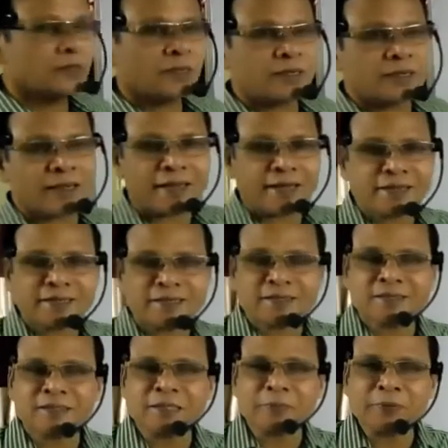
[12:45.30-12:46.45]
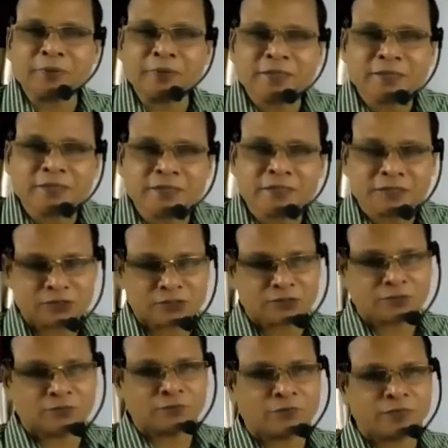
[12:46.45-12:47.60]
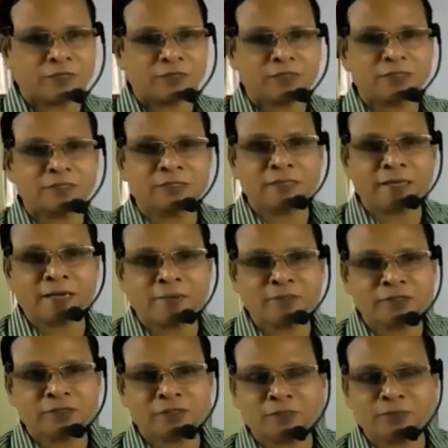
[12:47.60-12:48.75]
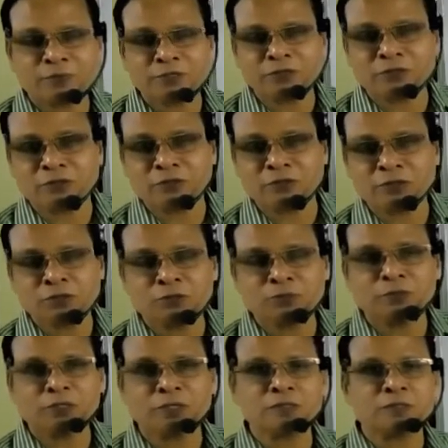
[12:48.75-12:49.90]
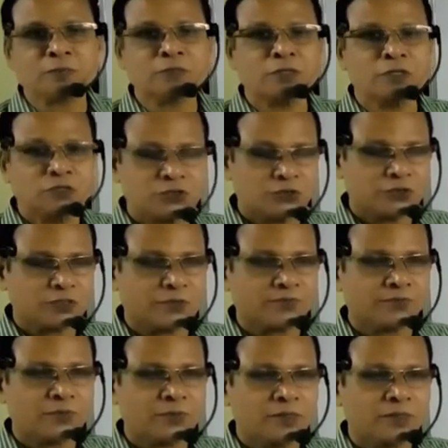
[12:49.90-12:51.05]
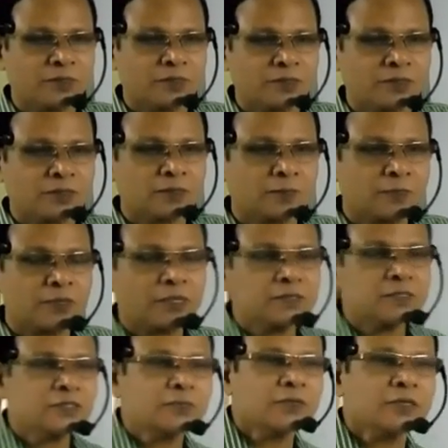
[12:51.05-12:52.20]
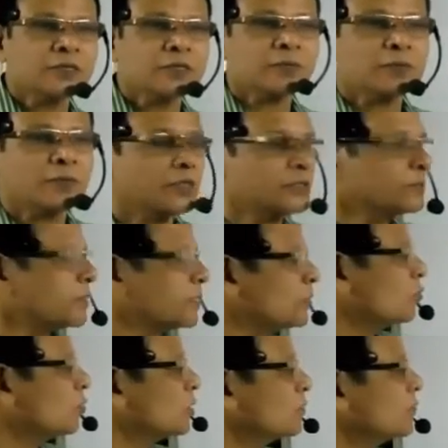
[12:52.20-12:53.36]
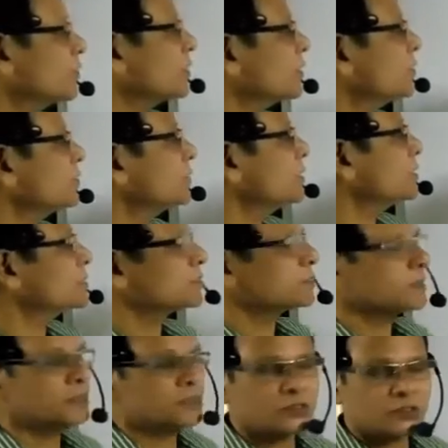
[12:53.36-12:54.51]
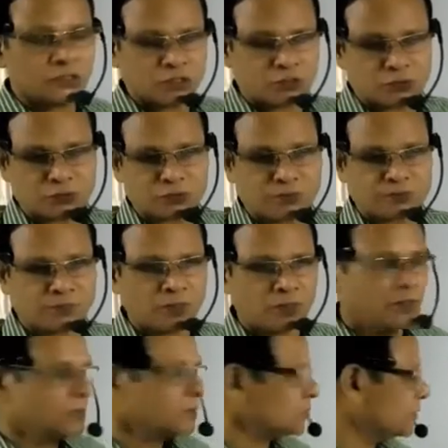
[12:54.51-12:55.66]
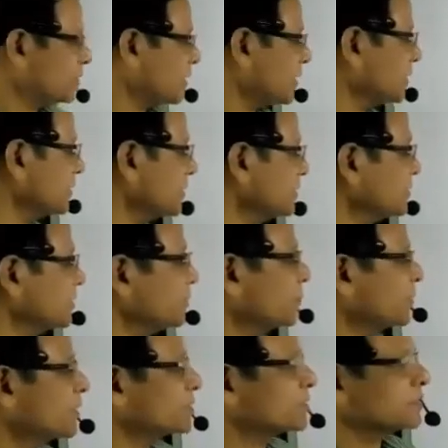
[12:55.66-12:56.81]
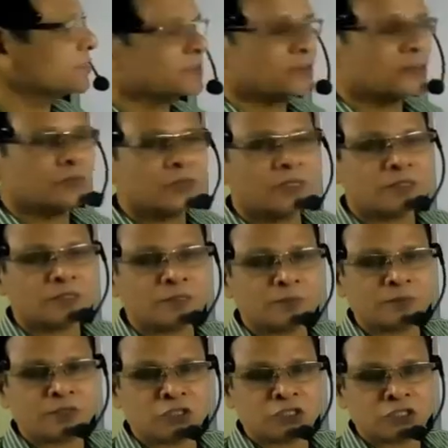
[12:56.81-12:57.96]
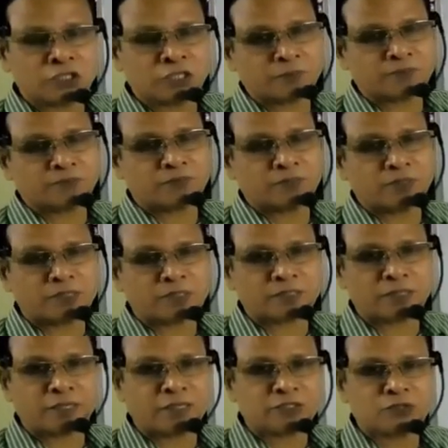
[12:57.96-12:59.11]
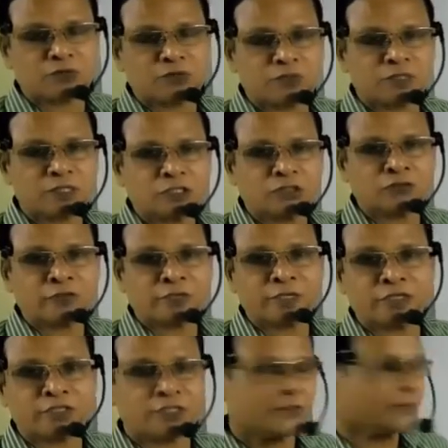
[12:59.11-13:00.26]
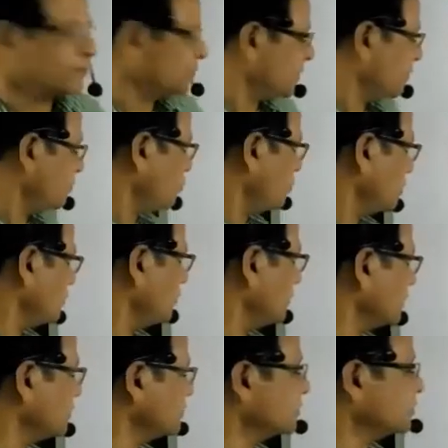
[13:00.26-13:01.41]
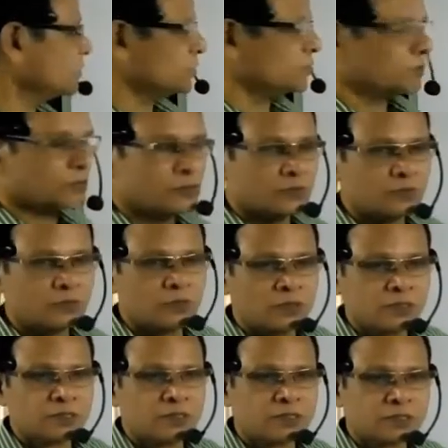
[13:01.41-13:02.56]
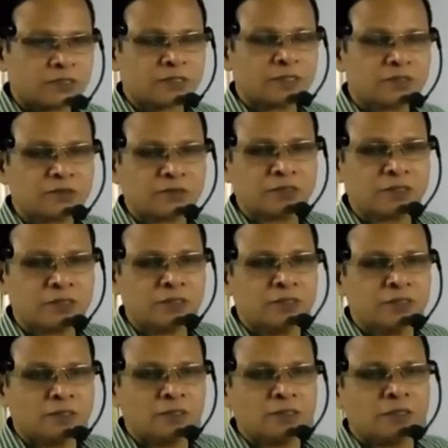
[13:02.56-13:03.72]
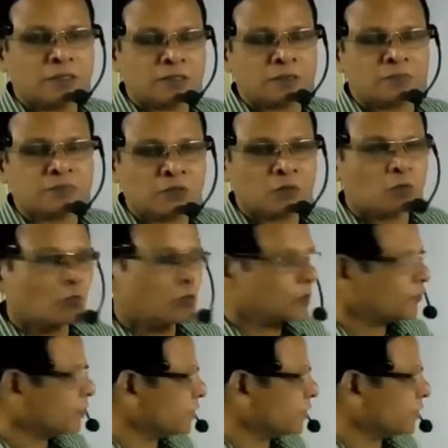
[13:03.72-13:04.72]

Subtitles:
and act as a repair system when there is a damage in a particular tissue because of injury. That place is being replaced by what we call that is these tissues. So they act as a repair system in replenishing, just actually rejuvenating what we have the tissues. Just actually what